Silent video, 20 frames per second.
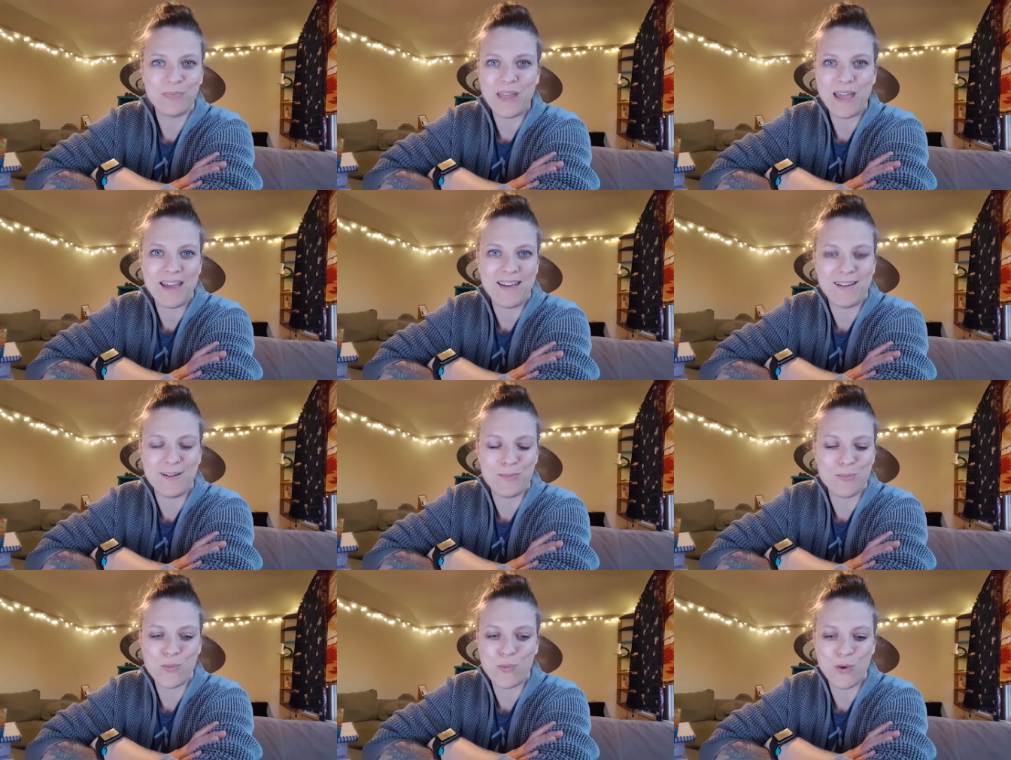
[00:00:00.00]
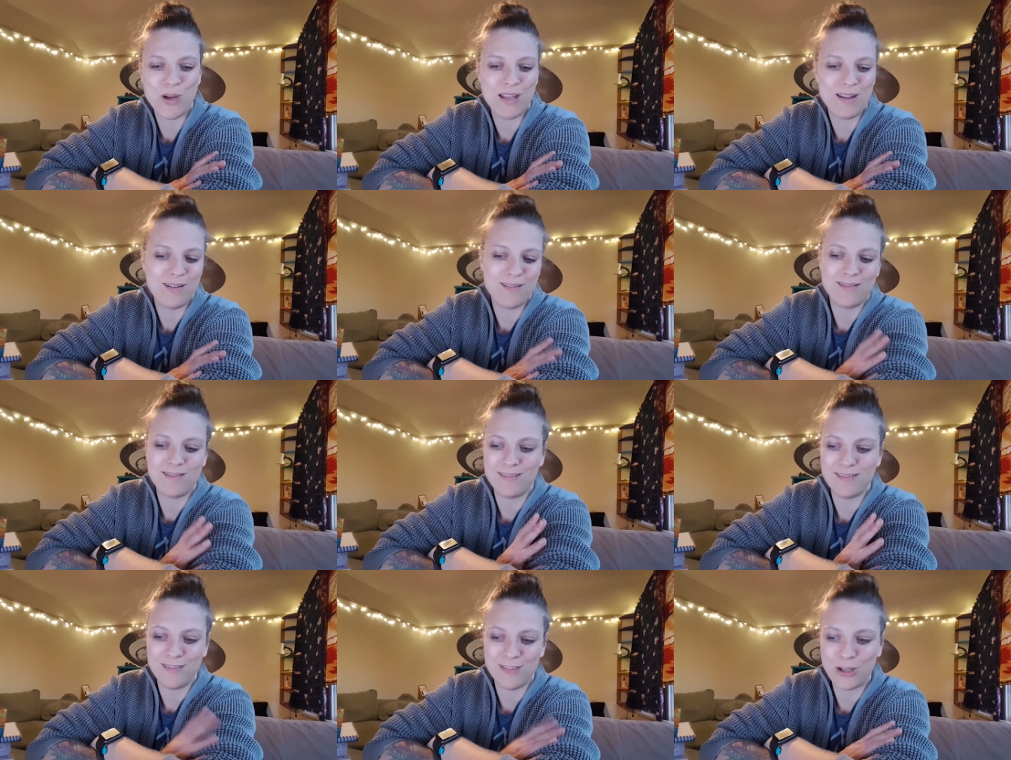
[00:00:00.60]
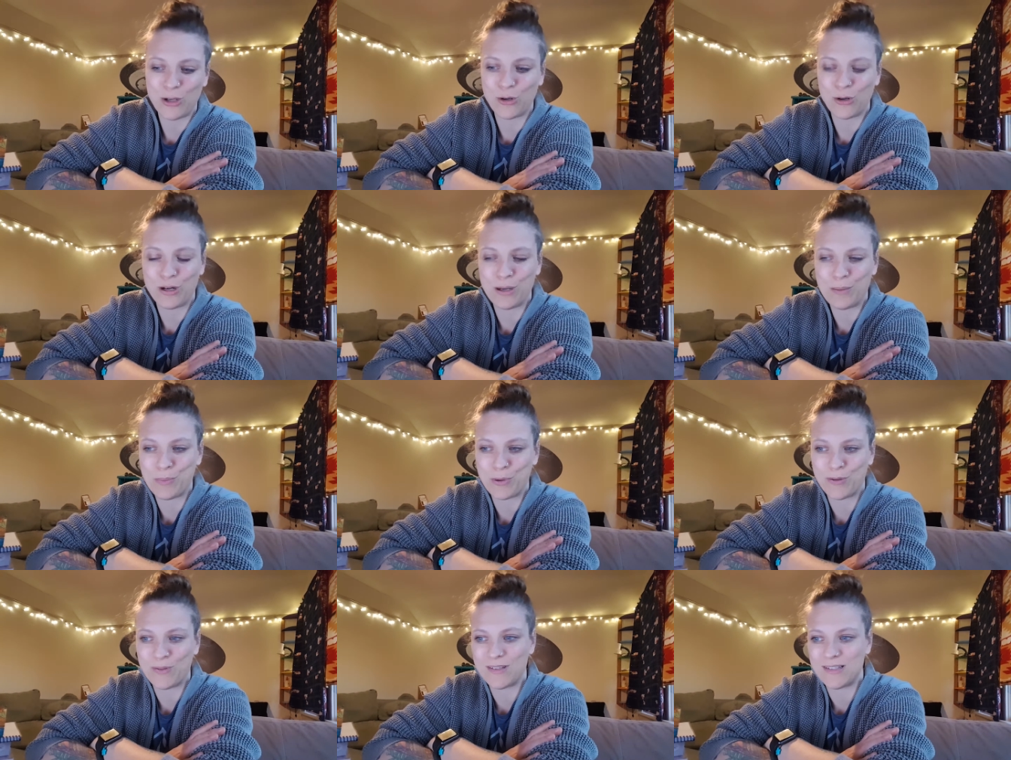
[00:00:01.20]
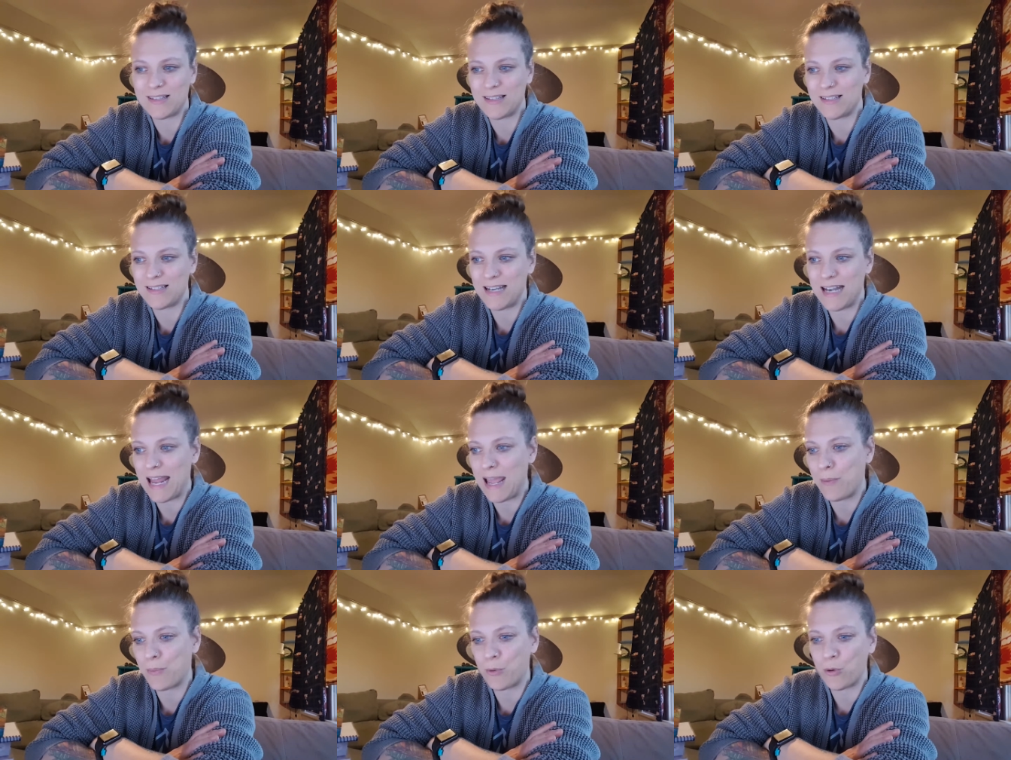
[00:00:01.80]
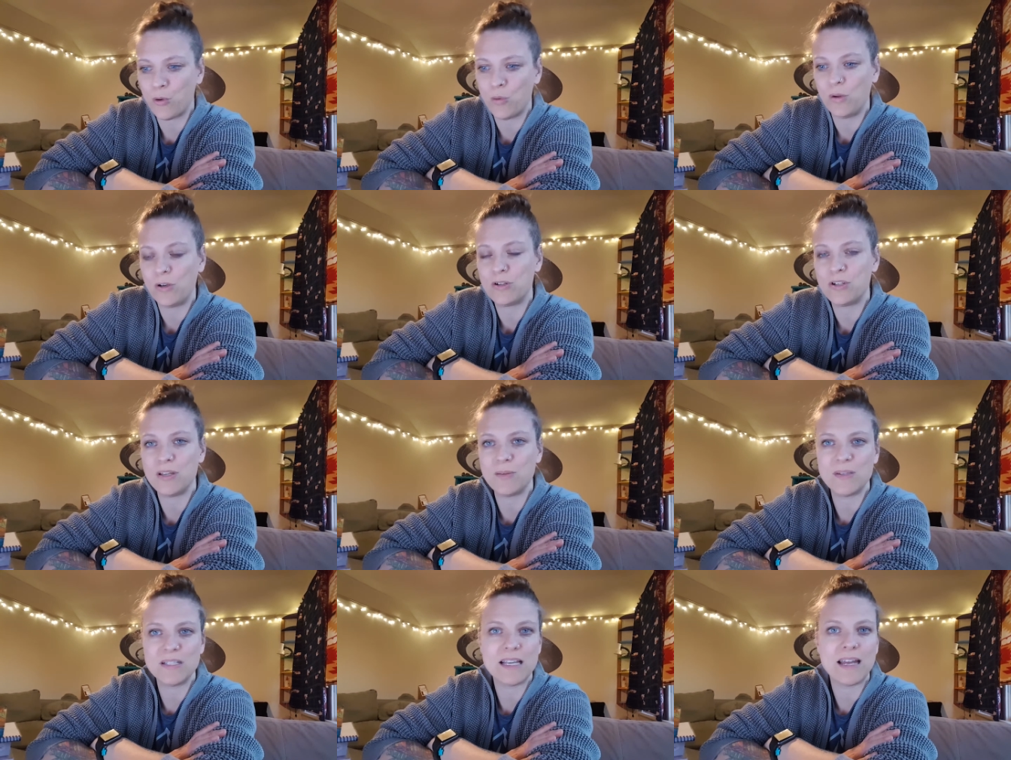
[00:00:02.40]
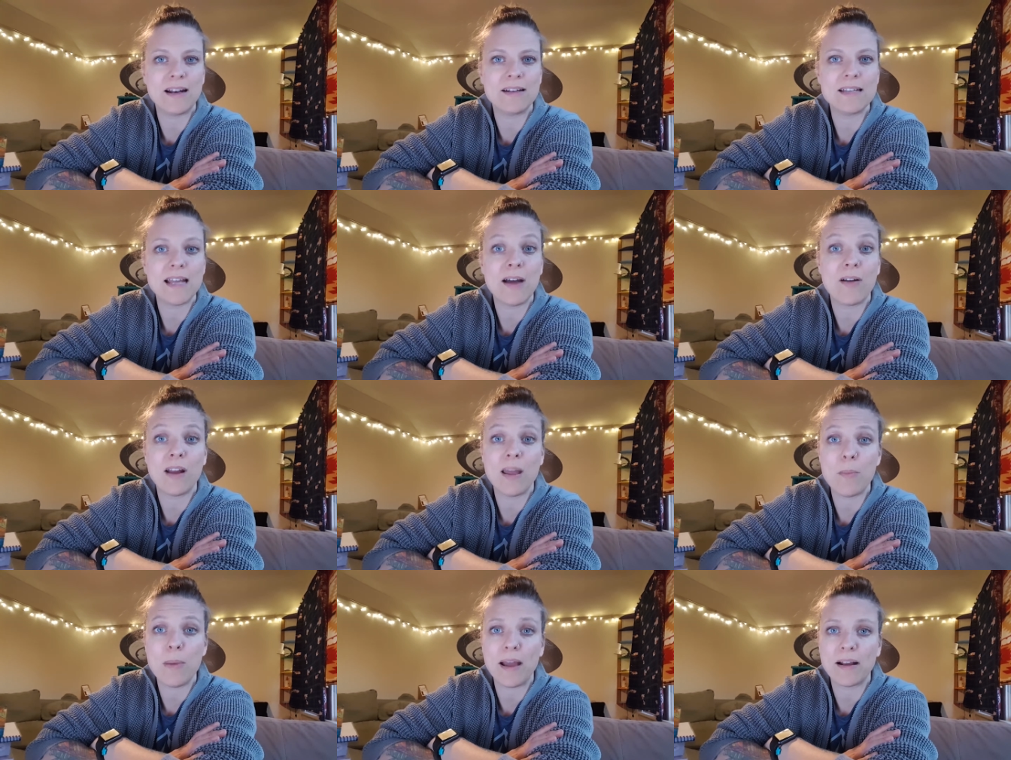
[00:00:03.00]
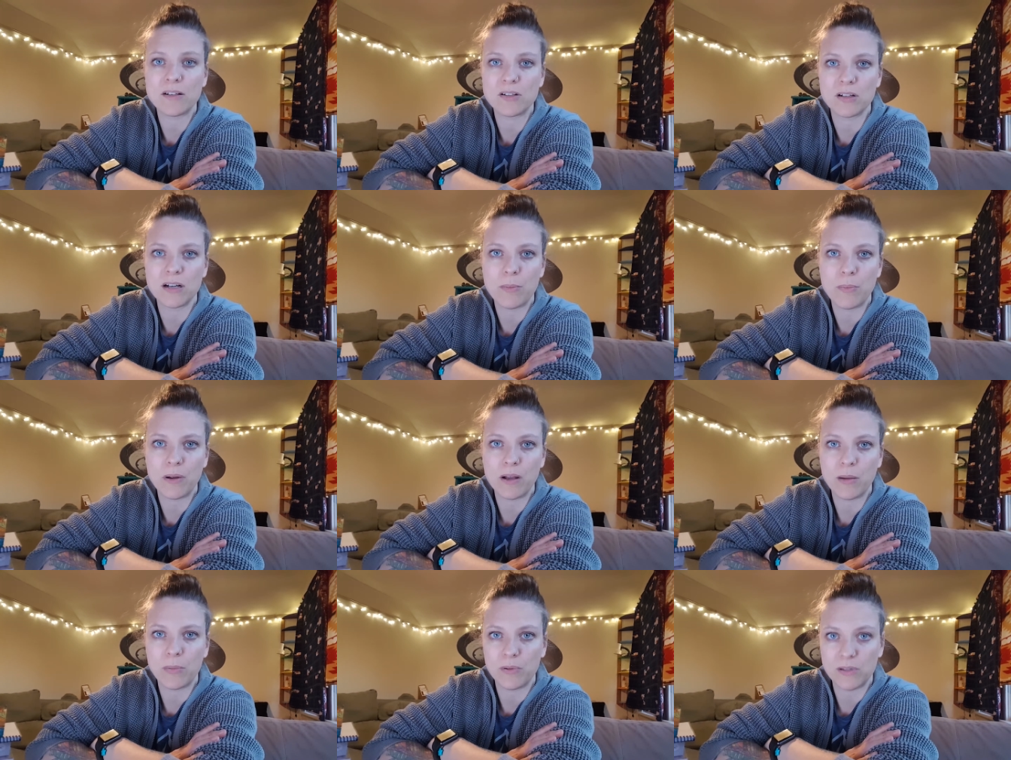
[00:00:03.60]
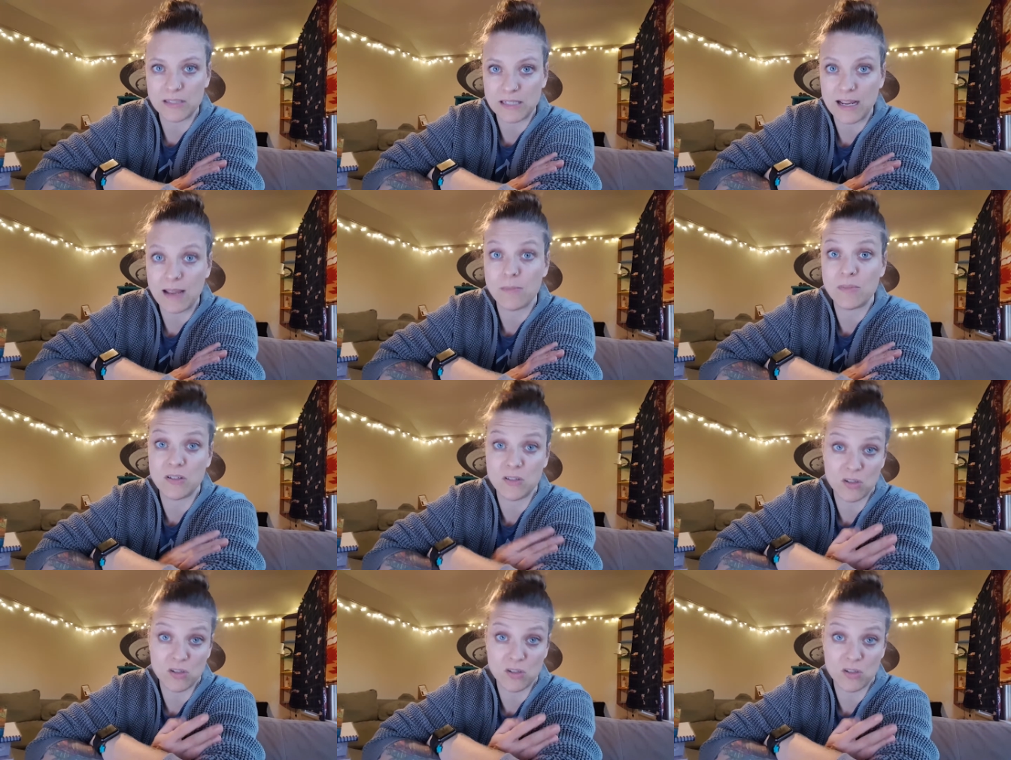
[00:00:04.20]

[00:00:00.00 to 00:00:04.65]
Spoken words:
when the current birth assistant, April, when she was out of town, I backed her up a couple of times.